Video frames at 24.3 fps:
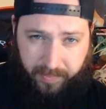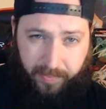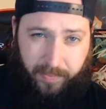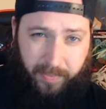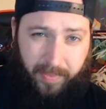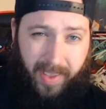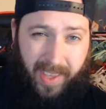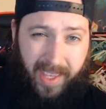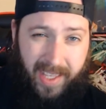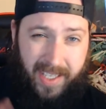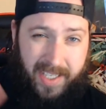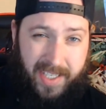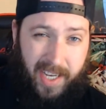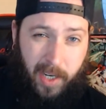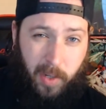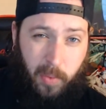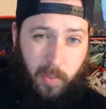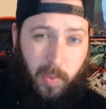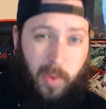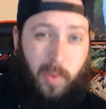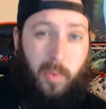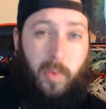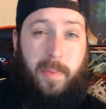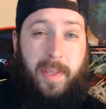Second
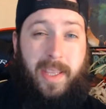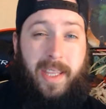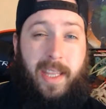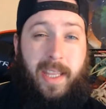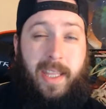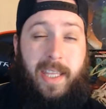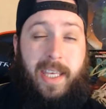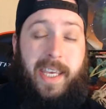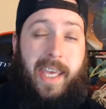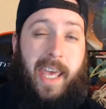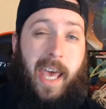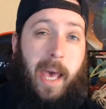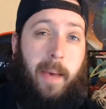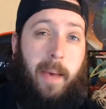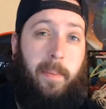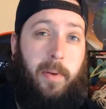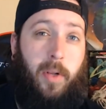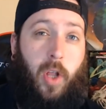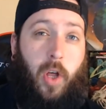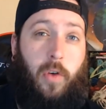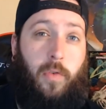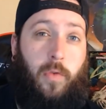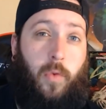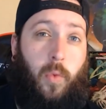one would be the capital
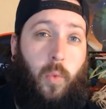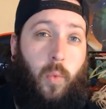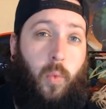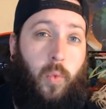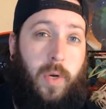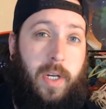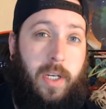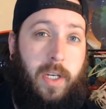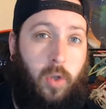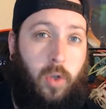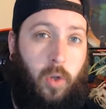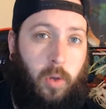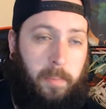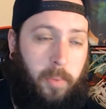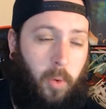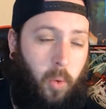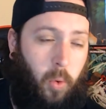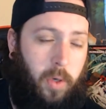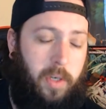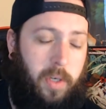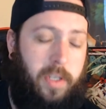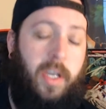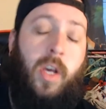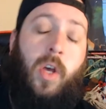of
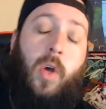Regalport,